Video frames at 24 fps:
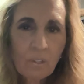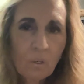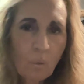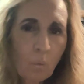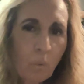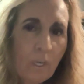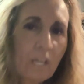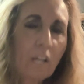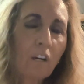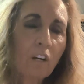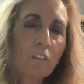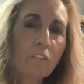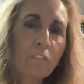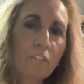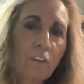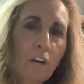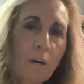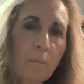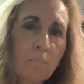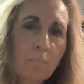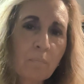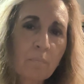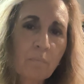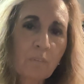we are
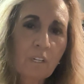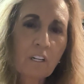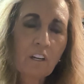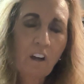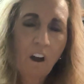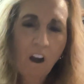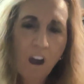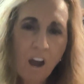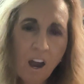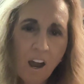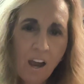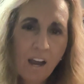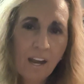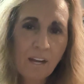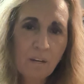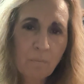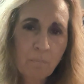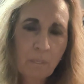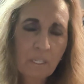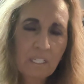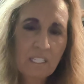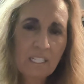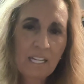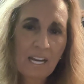from
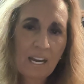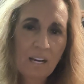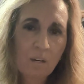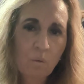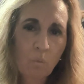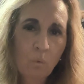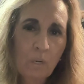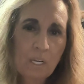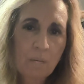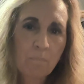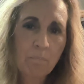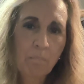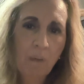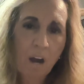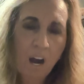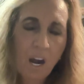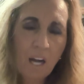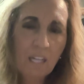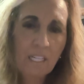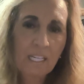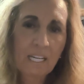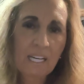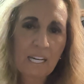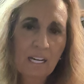God, but yet we
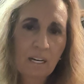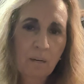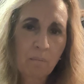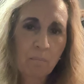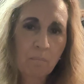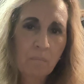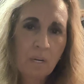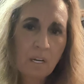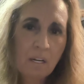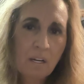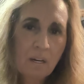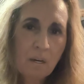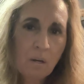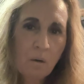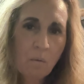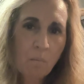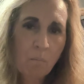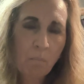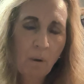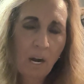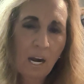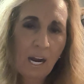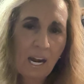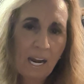mock Him
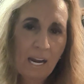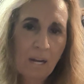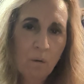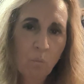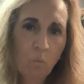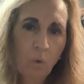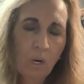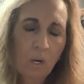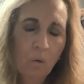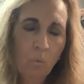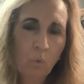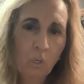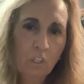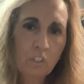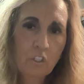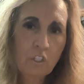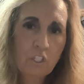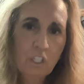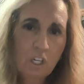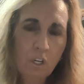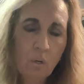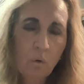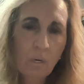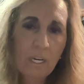by what we're
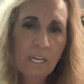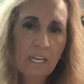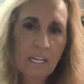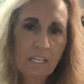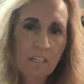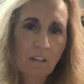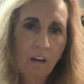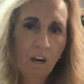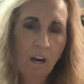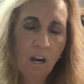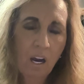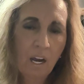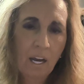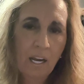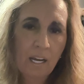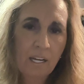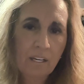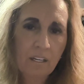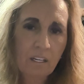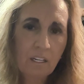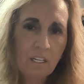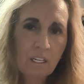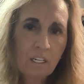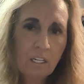doing
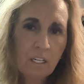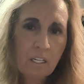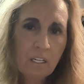on